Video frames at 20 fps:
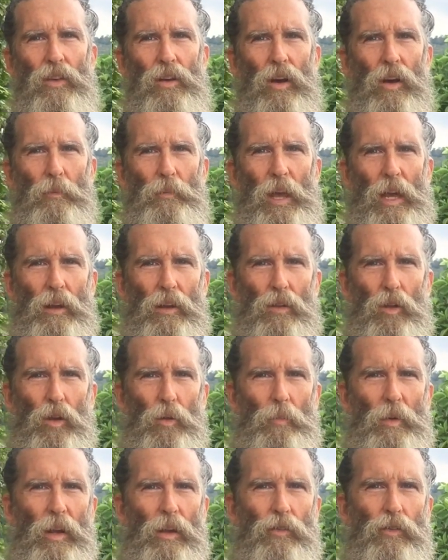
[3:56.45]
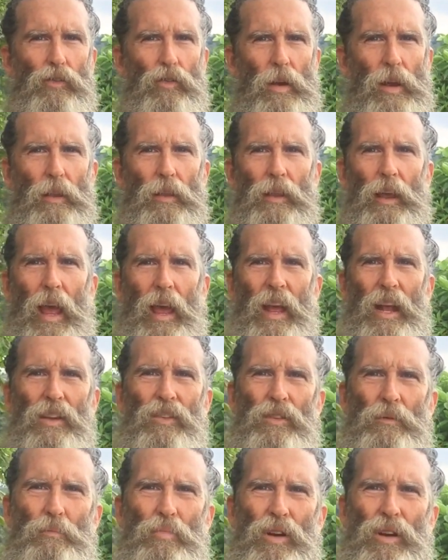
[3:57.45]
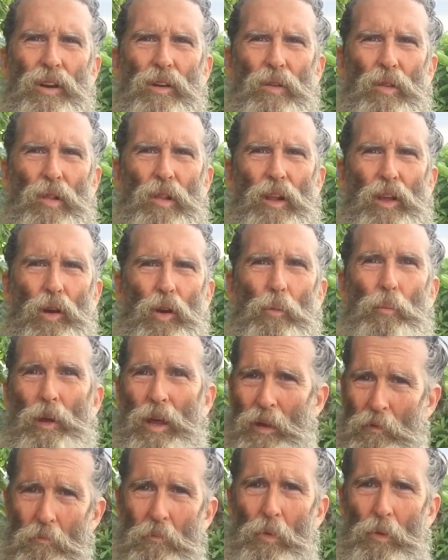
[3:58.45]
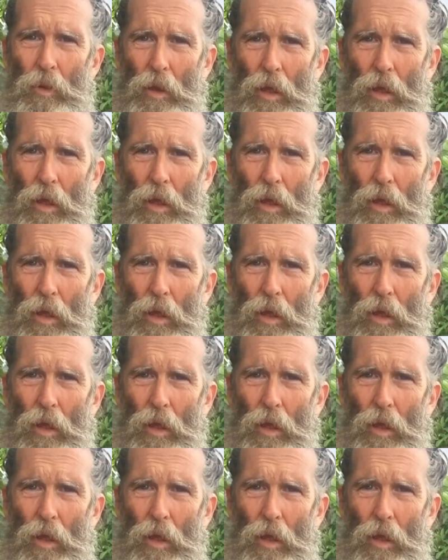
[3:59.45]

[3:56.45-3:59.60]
You know, I'm getting a little bit of strength gains and putting a little bit